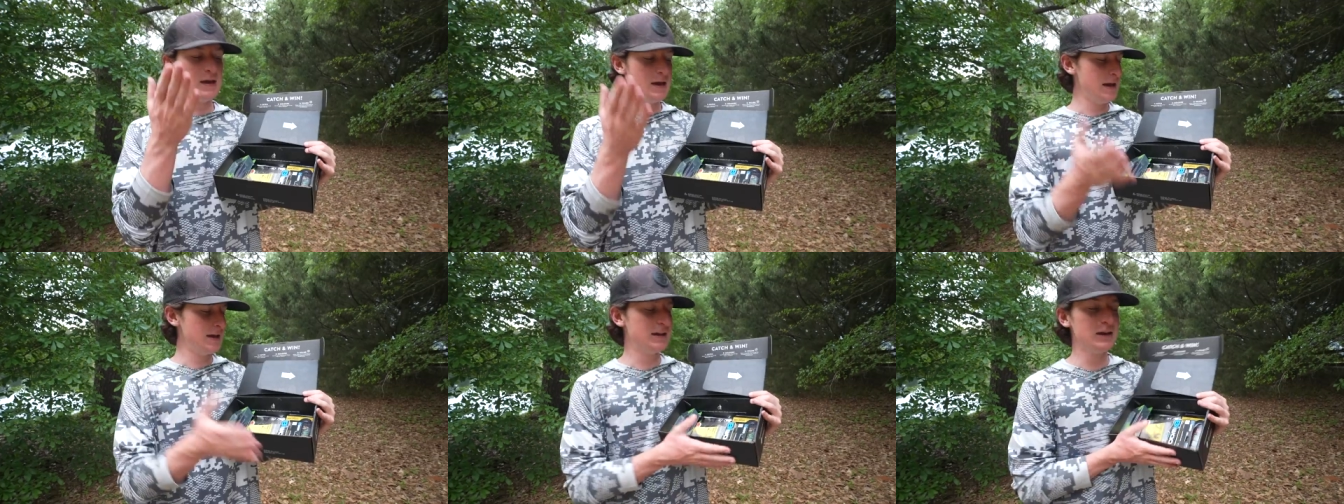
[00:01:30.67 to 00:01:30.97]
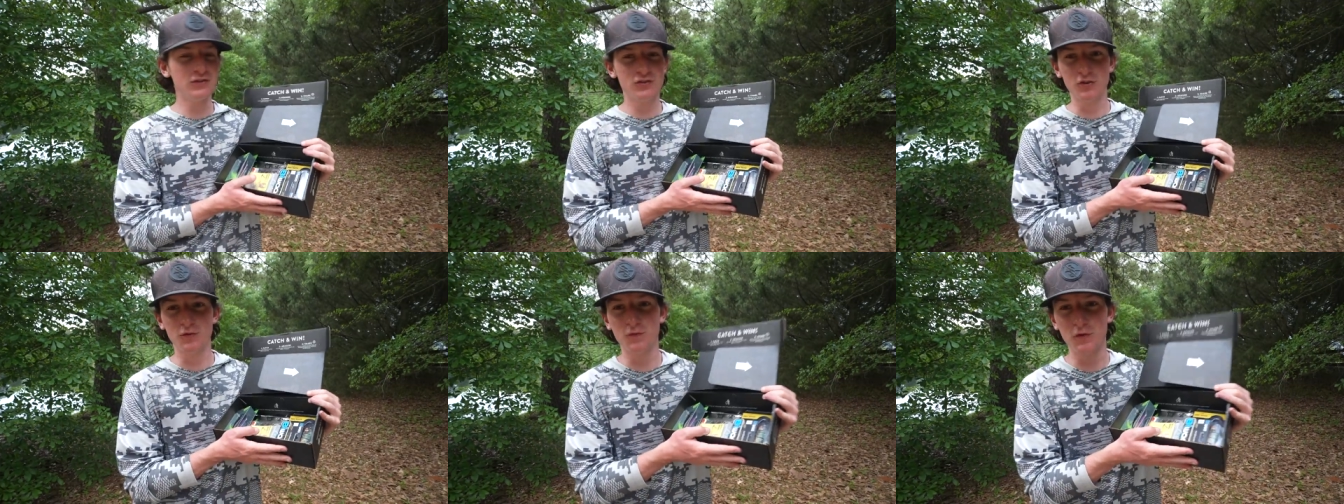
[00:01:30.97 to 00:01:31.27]
and
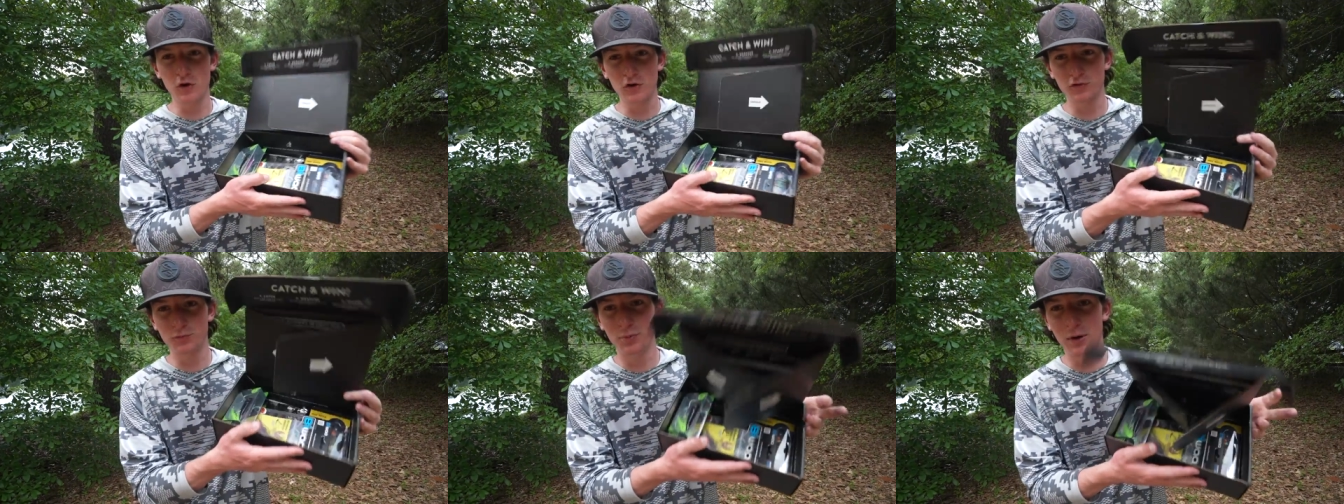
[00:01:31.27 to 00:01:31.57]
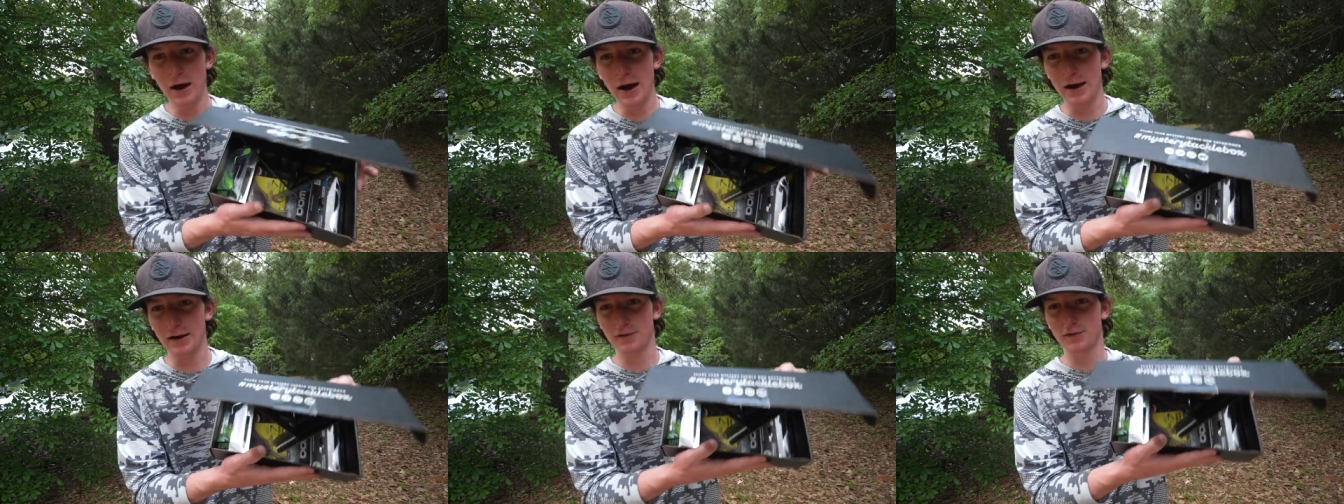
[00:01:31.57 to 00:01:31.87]
get your first
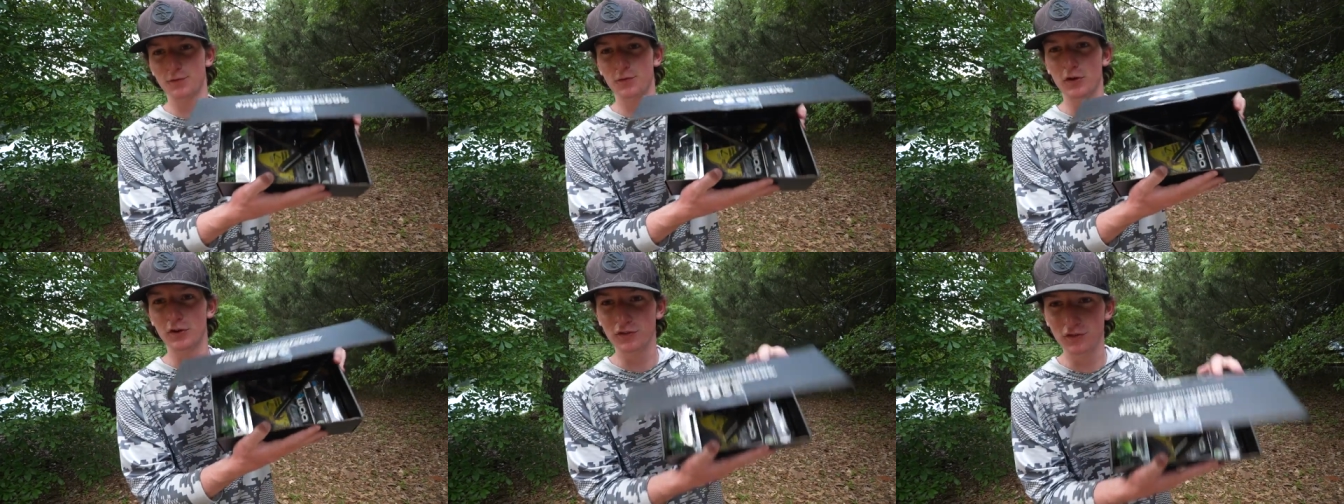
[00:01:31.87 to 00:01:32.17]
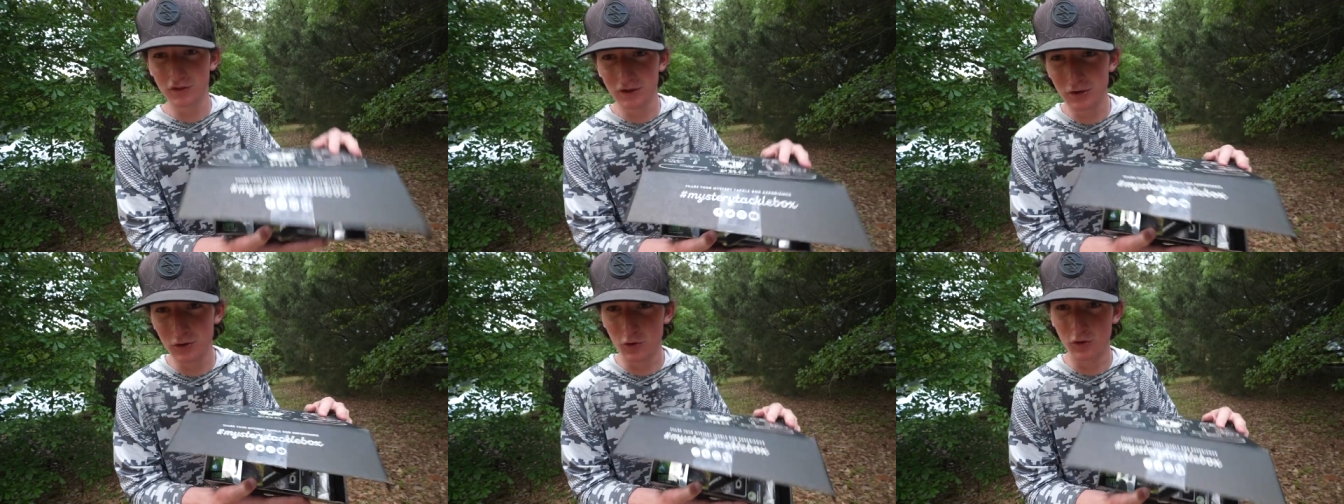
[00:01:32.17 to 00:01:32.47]
box for as
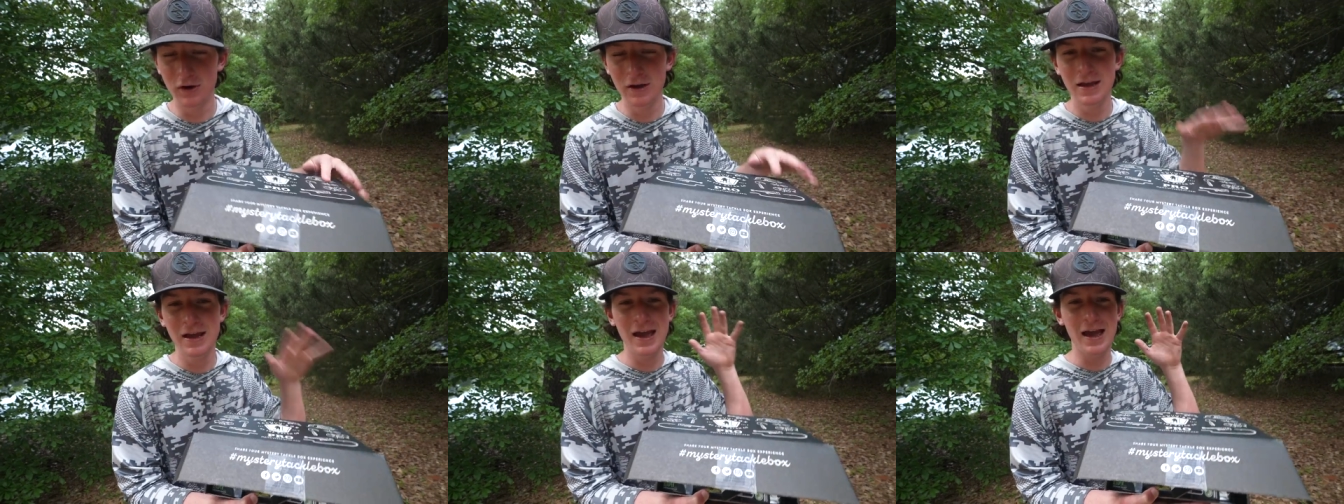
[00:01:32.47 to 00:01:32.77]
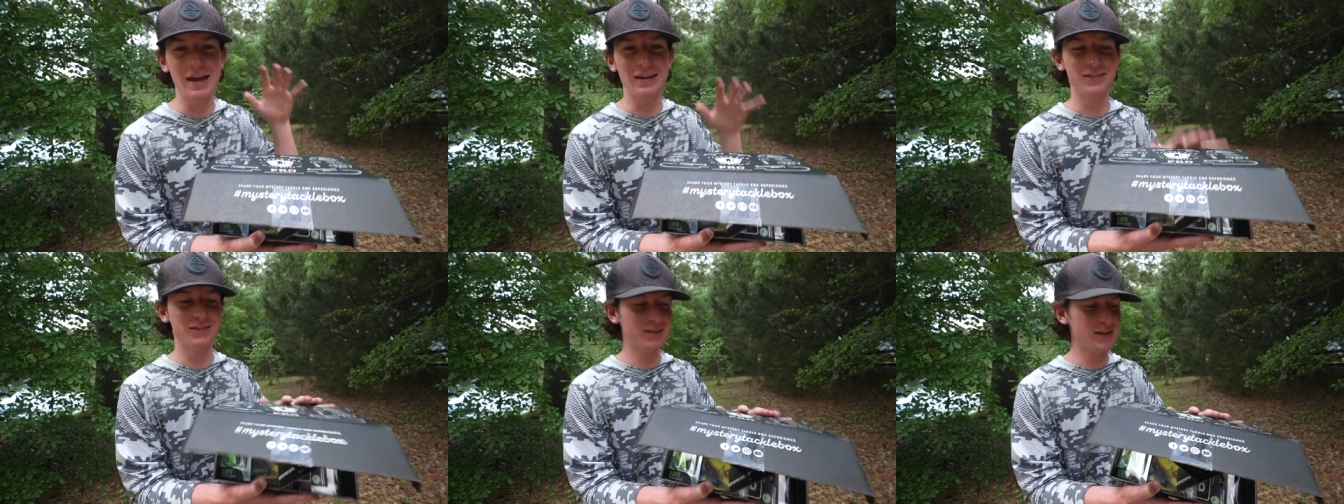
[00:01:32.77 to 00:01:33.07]
little
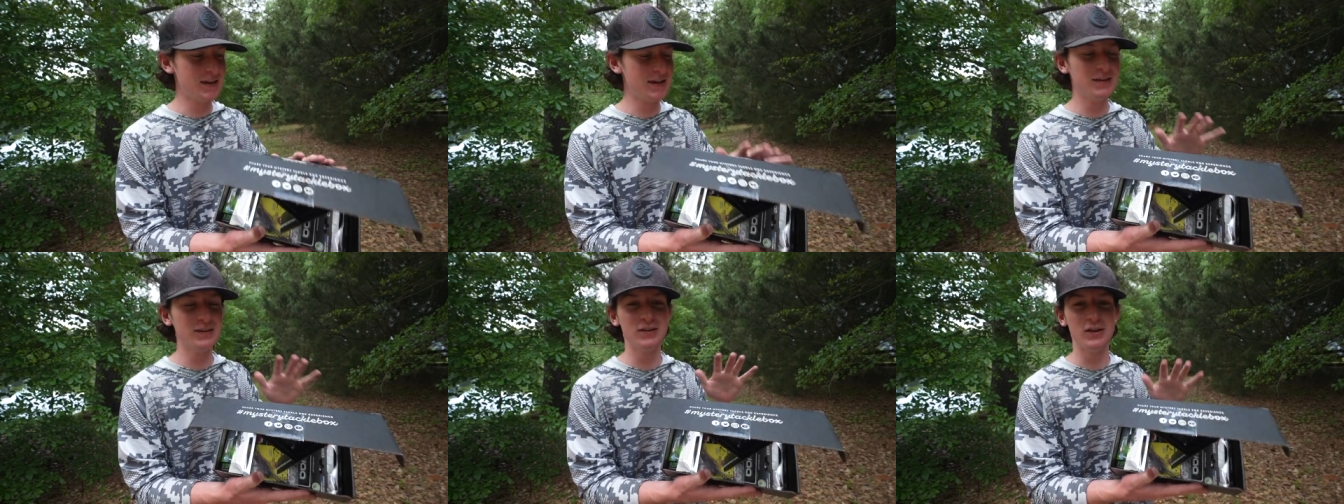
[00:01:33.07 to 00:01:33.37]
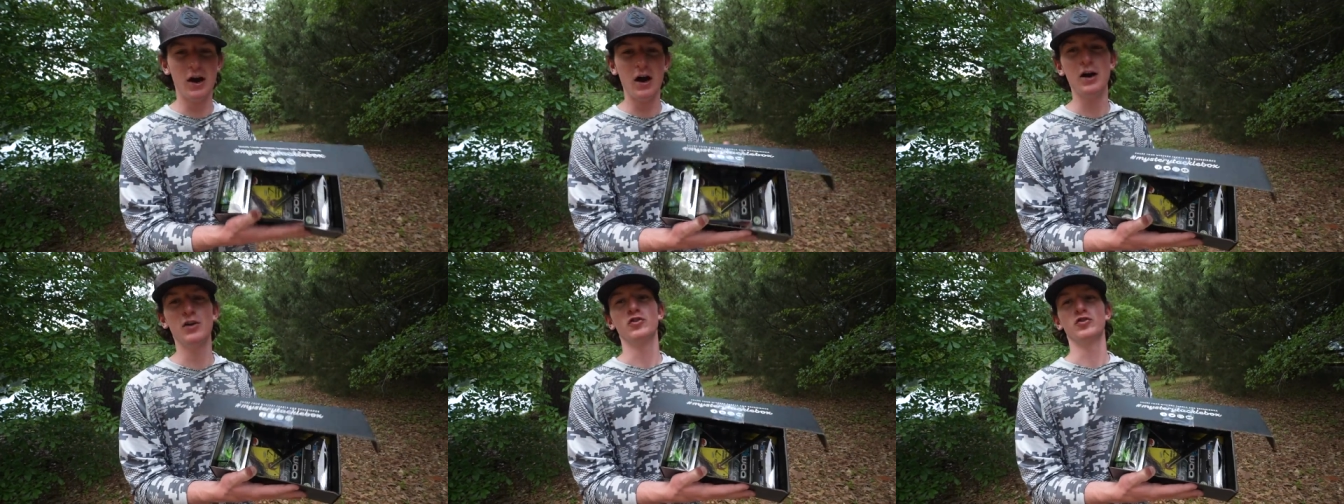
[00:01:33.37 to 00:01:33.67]
as
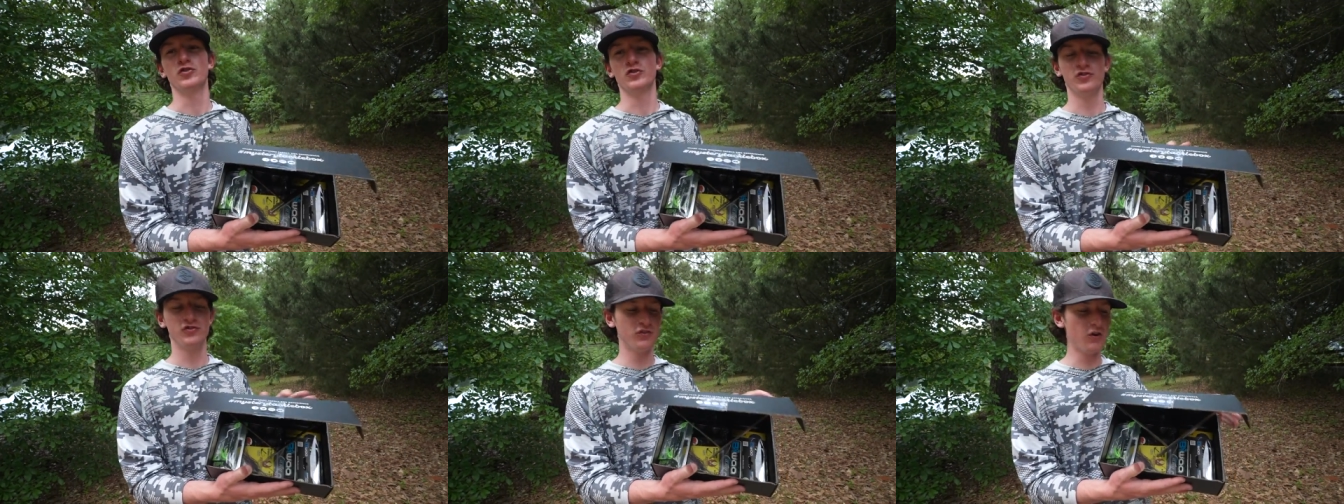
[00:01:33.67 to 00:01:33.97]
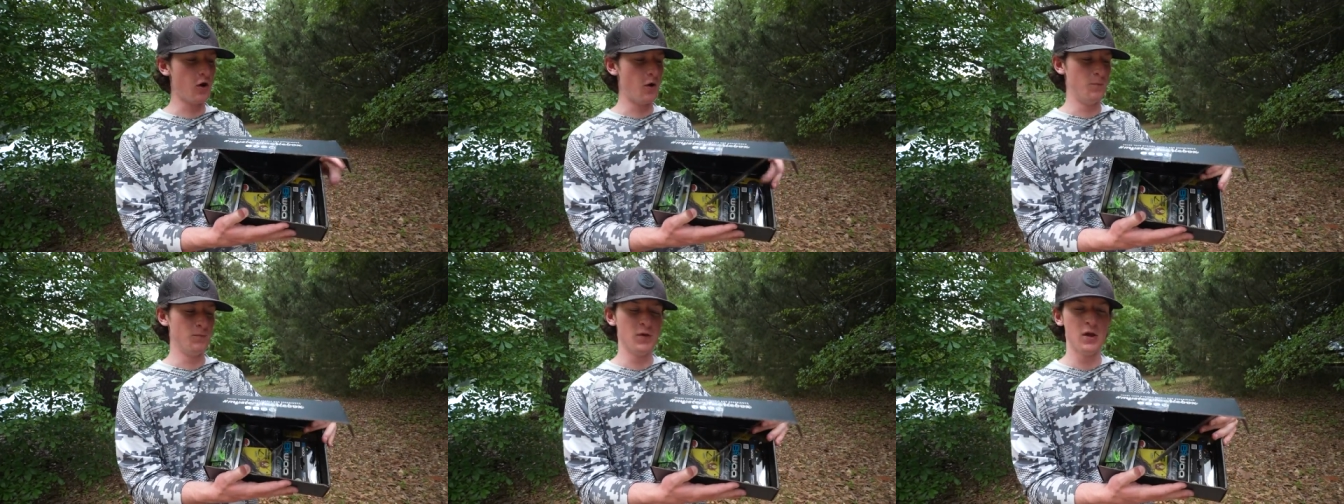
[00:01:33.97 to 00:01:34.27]
$10.
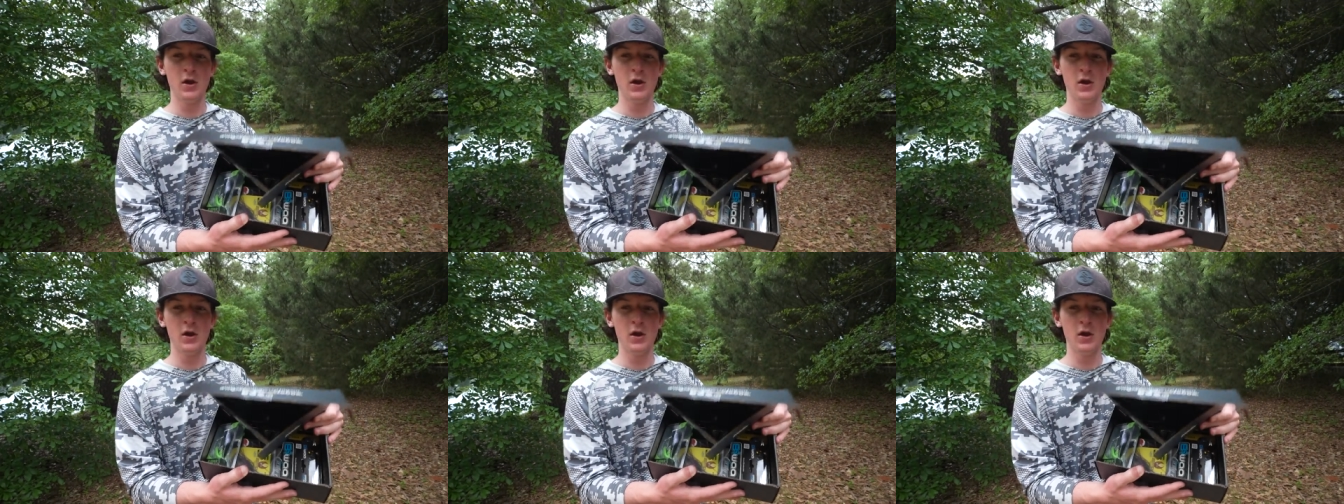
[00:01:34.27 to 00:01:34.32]
So